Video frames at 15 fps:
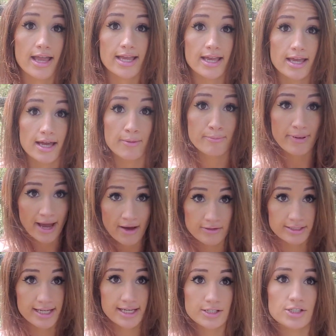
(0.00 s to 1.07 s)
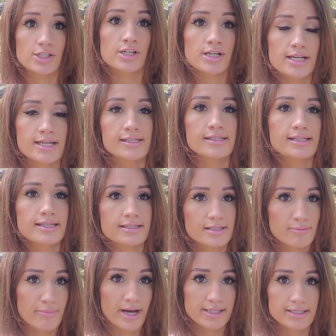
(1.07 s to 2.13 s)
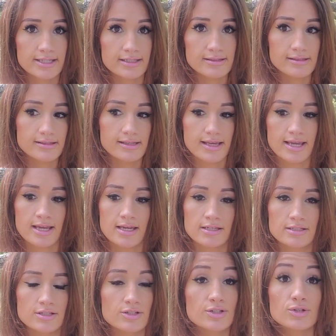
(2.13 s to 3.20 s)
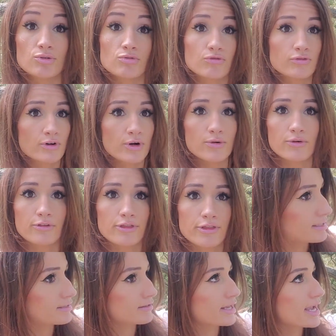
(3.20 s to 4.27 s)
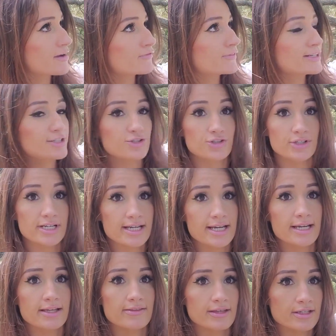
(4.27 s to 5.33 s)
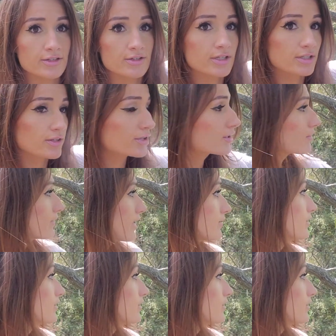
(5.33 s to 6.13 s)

about nature is its abundance and new growth. In every tree that you could look around,